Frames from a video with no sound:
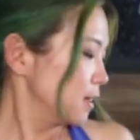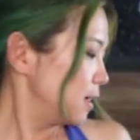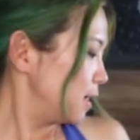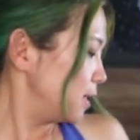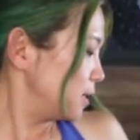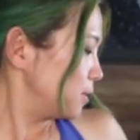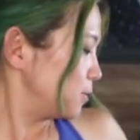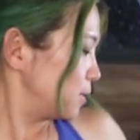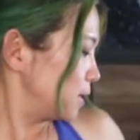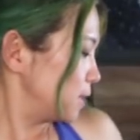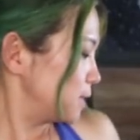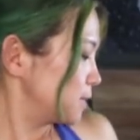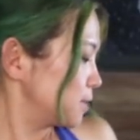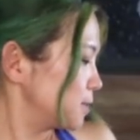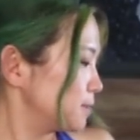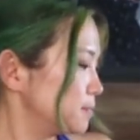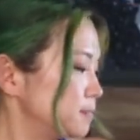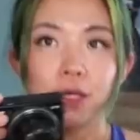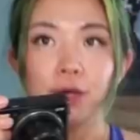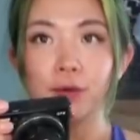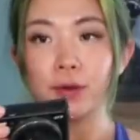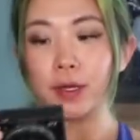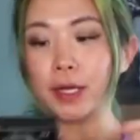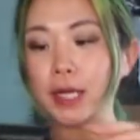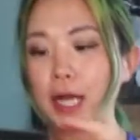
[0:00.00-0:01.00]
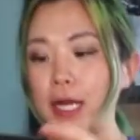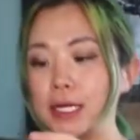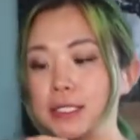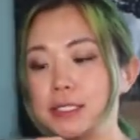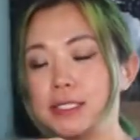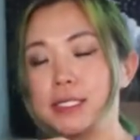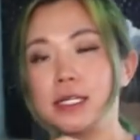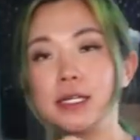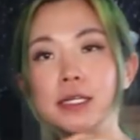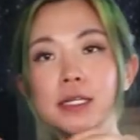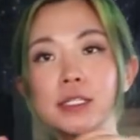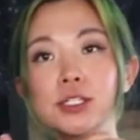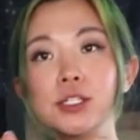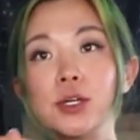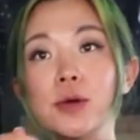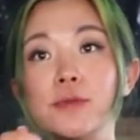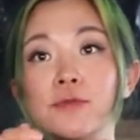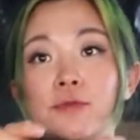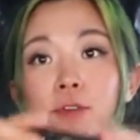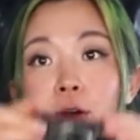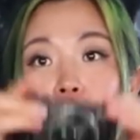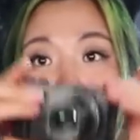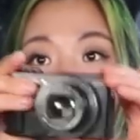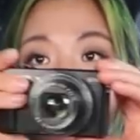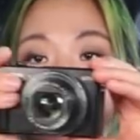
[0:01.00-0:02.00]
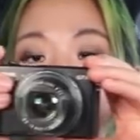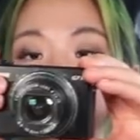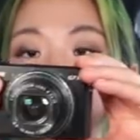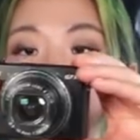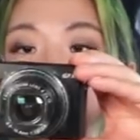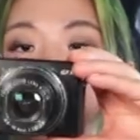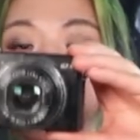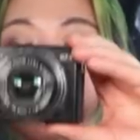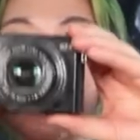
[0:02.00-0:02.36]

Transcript: Anyways, okay guys, so I'm filming.